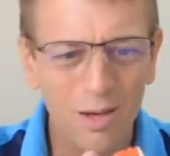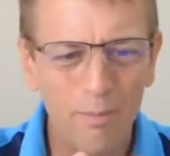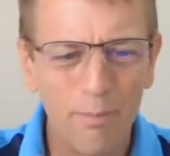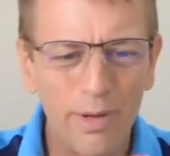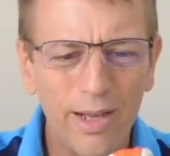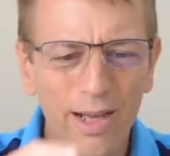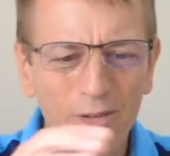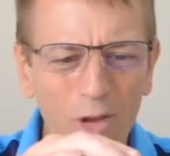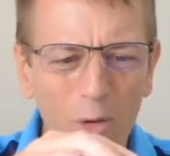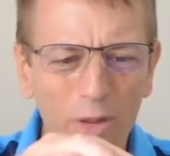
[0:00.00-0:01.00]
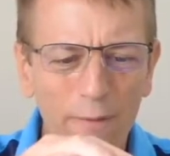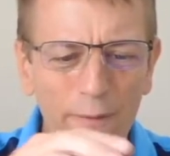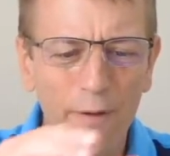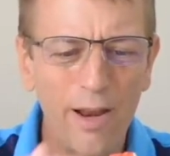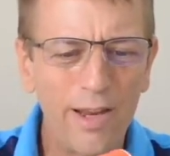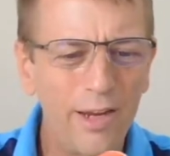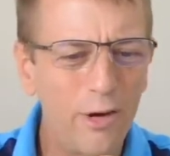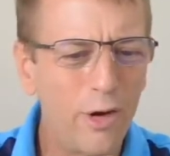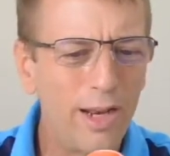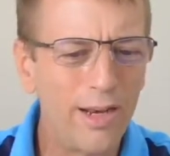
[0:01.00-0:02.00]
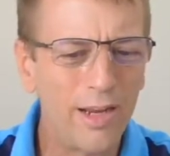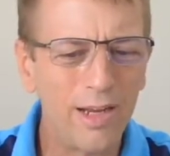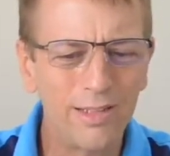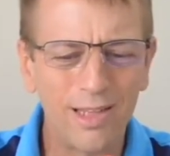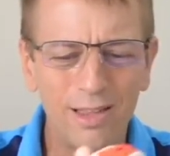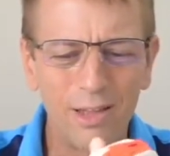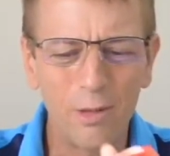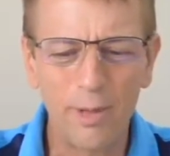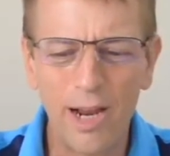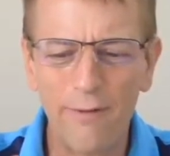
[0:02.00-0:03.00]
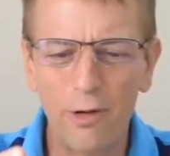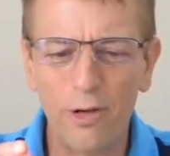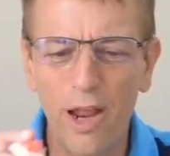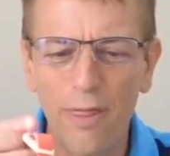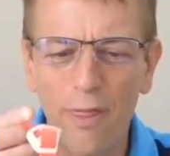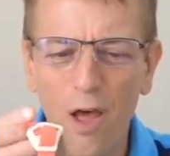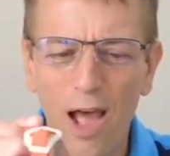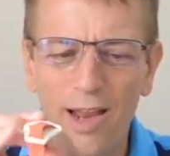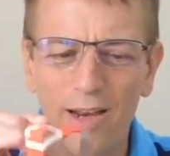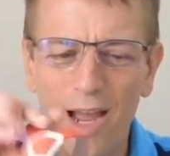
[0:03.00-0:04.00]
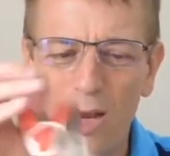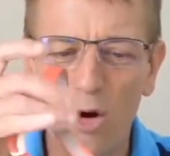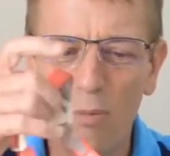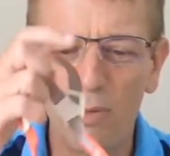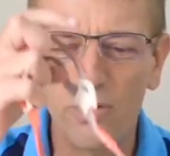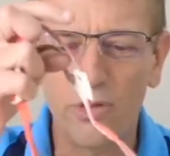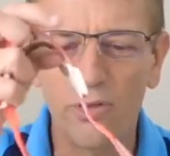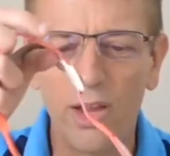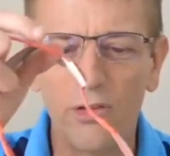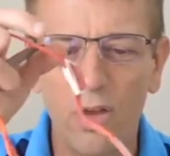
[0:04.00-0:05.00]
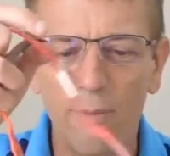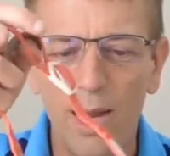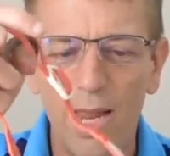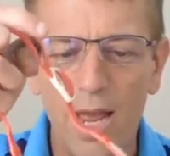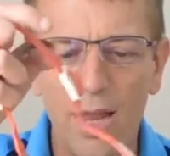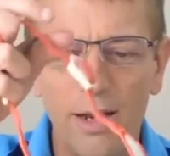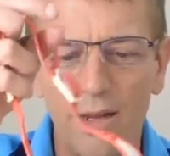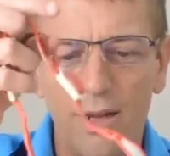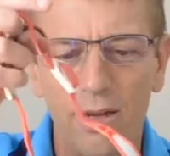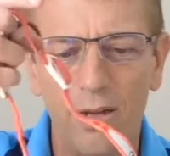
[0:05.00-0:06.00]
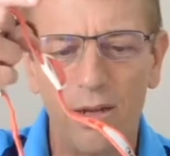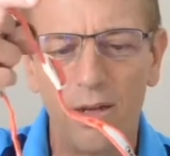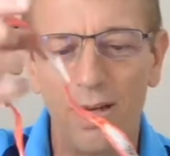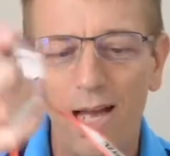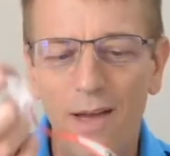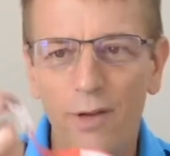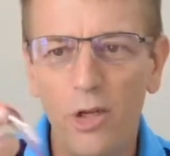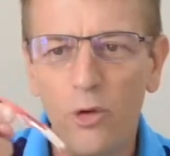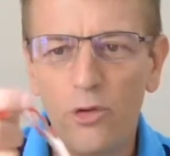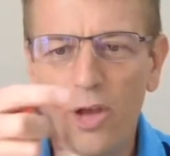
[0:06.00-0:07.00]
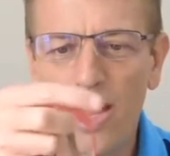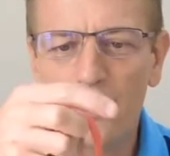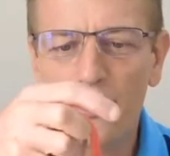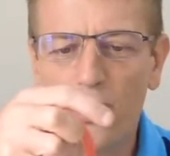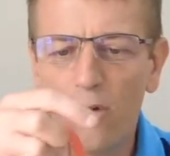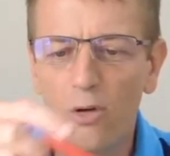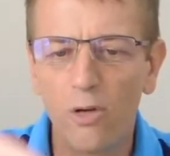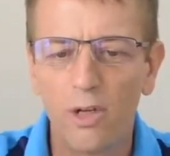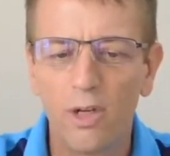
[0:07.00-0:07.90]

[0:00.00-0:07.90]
But it's all in the front here, and it's a little bit heavier than I thought. I hope this stays on my head. I have a huge head, so